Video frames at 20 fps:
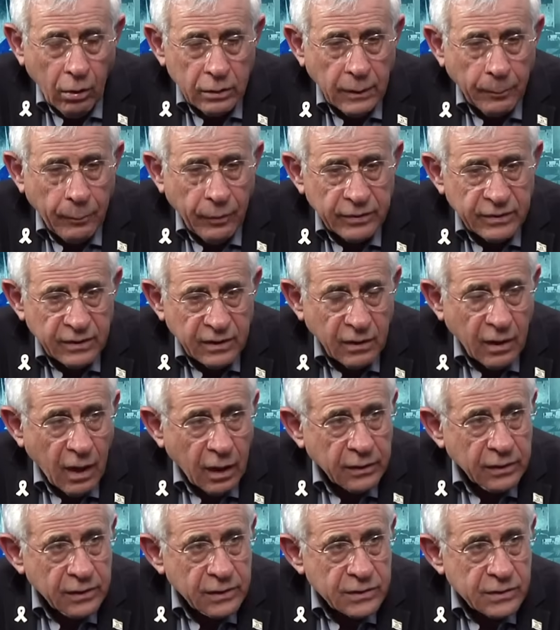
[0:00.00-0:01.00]
called upon the
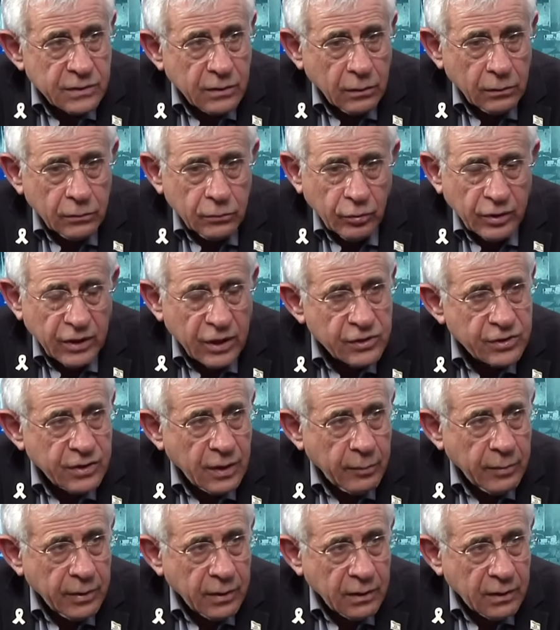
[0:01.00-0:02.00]
Iraqis to catch
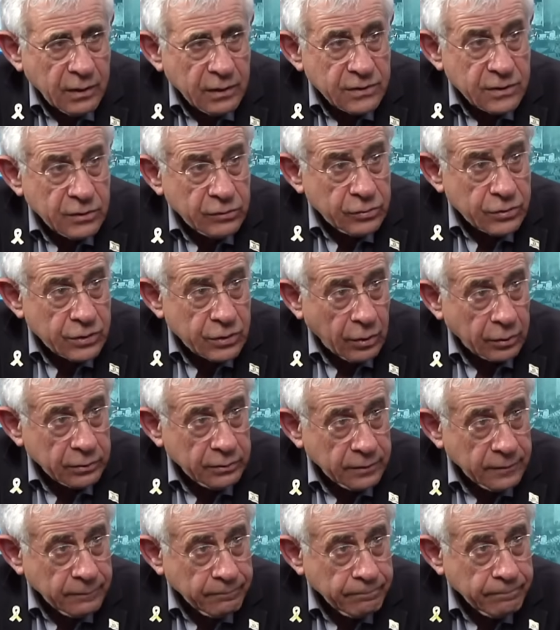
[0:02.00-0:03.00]
the Americans and to
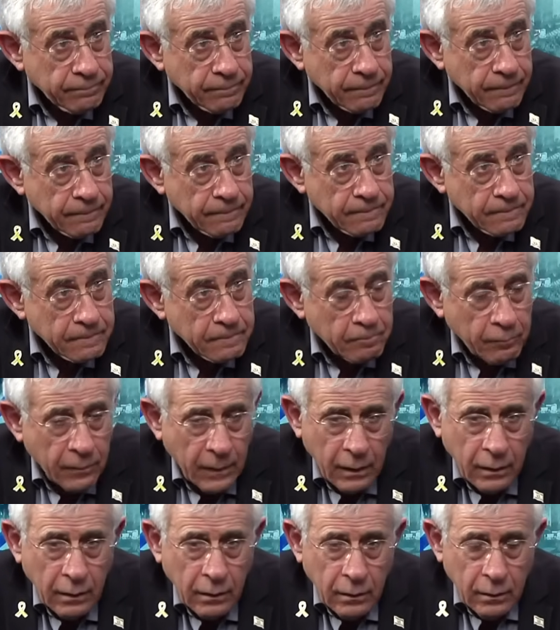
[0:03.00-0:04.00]
slaughter them.
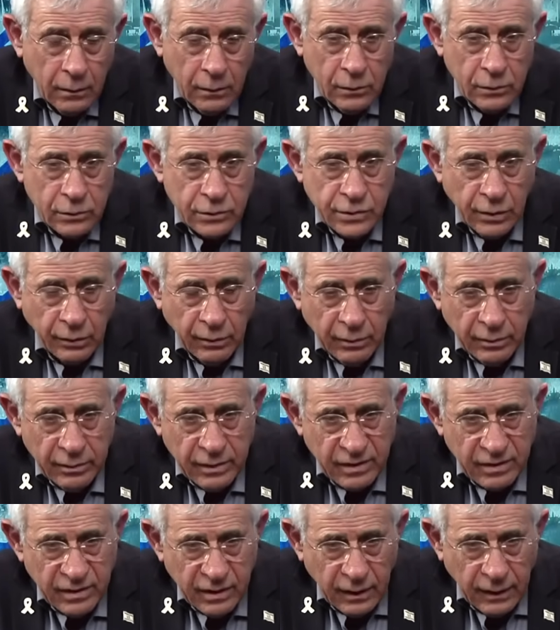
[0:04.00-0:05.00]
So
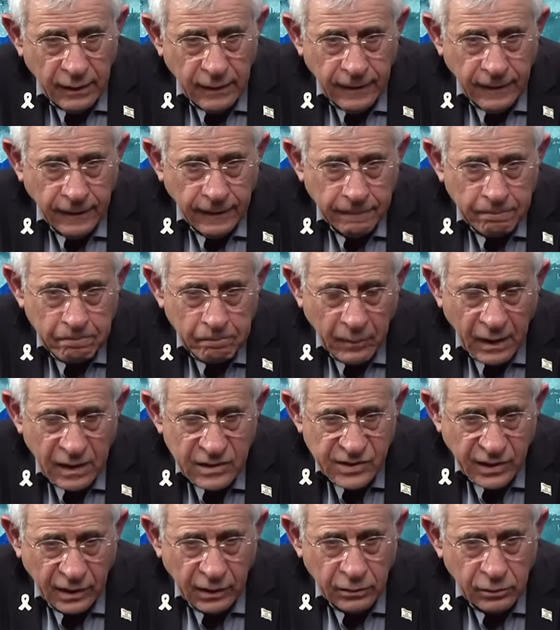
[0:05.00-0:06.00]
the then
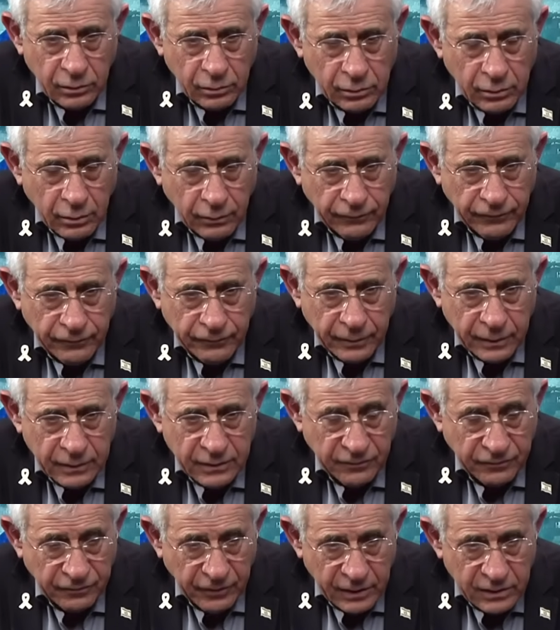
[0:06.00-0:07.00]
Secretary of
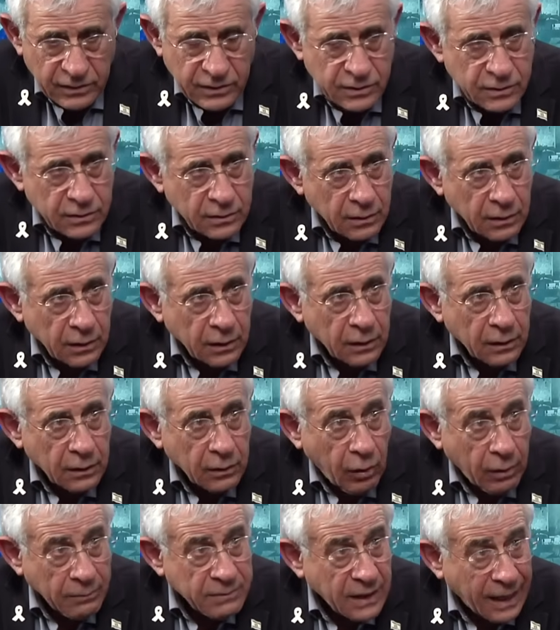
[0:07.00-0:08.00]
Defense,
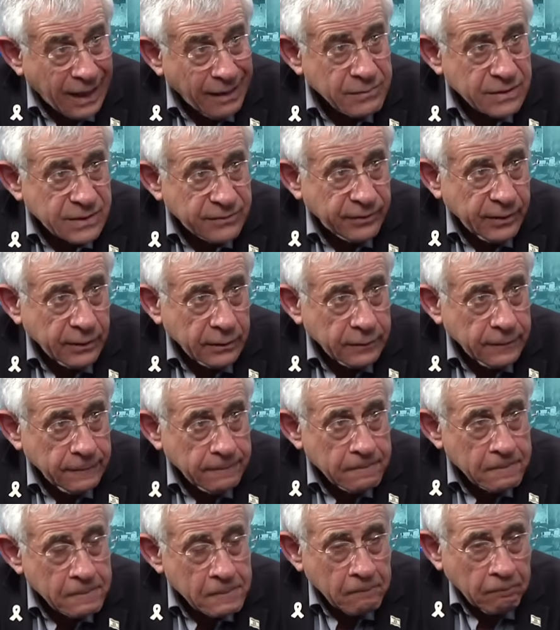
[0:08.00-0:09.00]
Rumsfeld,
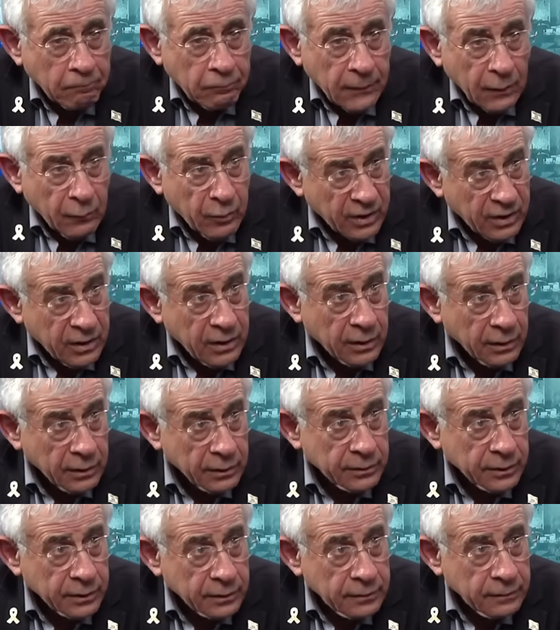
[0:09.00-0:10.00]
when he
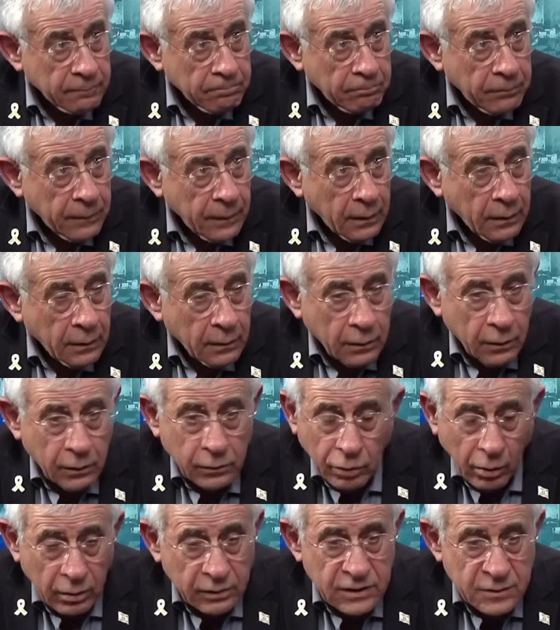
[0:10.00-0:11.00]
heard it,
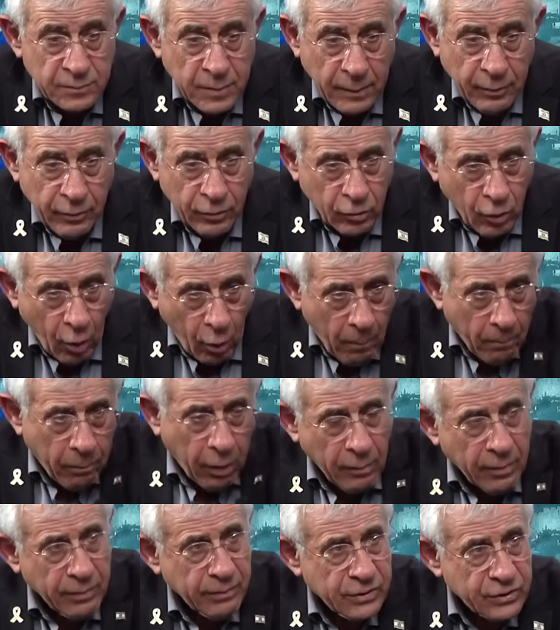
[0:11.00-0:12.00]
he told his people, go
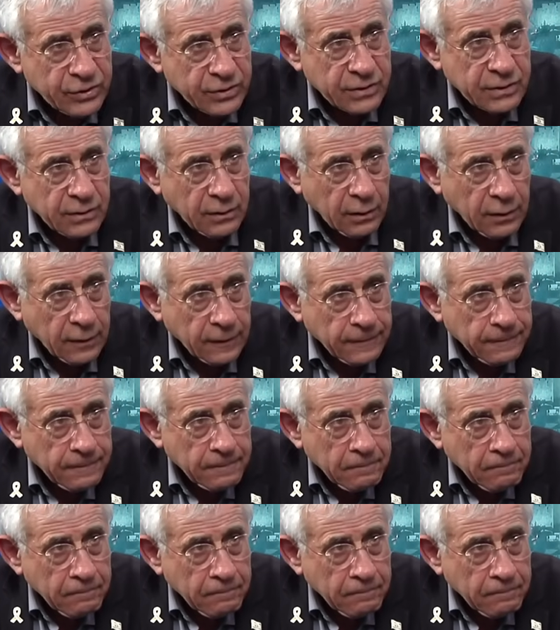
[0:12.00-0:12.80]
bomb Al Jazeera.